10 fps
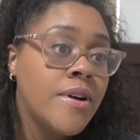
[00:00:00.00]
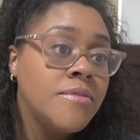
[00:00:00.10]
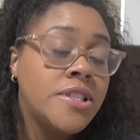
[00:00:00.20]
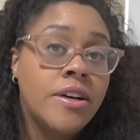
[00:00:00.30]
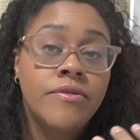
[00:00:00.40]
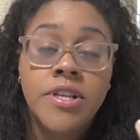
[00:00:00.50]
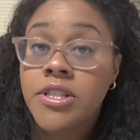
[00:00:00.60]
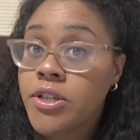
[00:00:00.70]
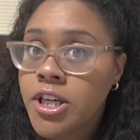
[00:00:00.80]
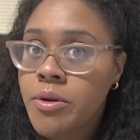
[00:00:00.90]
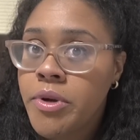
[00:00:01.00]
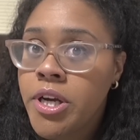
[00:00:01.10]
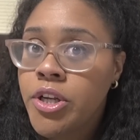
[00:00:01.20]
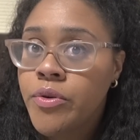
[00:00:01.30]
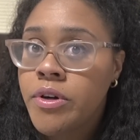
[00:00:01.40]
I'm definitely still going to
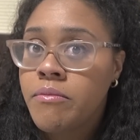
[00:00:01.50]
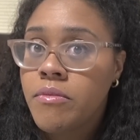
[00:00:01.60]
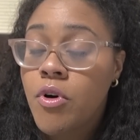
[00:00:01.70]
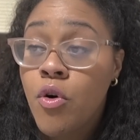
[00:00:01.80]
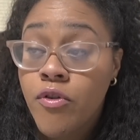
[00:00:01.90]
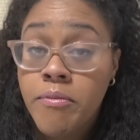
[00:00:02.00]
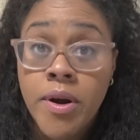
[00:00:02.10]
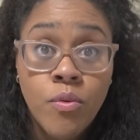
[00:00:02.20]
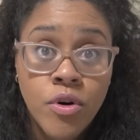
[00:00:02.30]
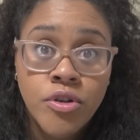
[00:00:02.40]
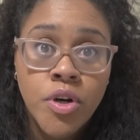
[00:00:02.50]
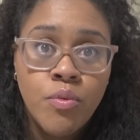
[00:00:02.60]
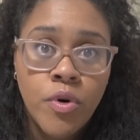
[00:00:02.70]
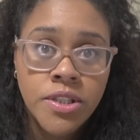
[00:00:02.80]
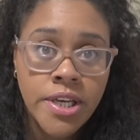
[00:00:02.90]
be doing over my wardrobe
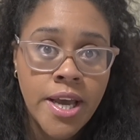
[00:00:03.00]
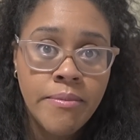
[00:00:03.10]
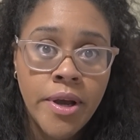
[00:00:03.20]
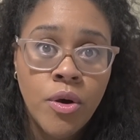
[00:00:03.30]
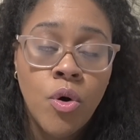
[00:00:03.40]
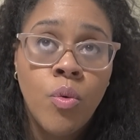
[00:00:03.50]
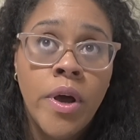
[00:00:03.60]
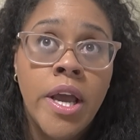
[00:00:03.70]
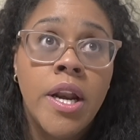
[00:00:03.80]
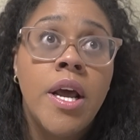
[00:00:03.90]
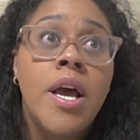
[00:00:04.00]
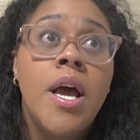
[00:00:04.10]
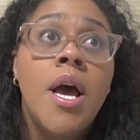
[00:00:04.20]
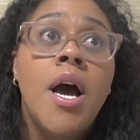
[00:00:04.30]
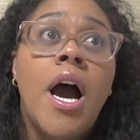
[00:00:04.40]
once I hit my goal weight.
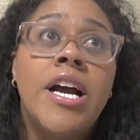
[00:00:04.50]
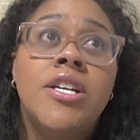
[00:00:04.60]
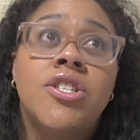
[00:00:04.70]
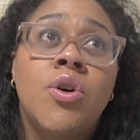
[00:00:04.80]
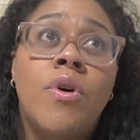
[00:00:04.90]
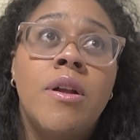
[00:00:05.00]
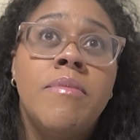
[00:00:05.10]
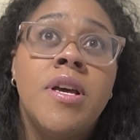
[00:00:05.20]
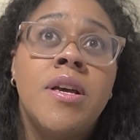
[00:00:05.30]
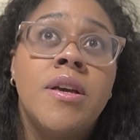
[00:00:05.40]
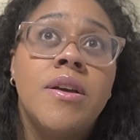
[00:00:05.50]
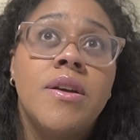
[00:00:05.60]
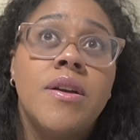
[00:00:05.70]
I just don't want to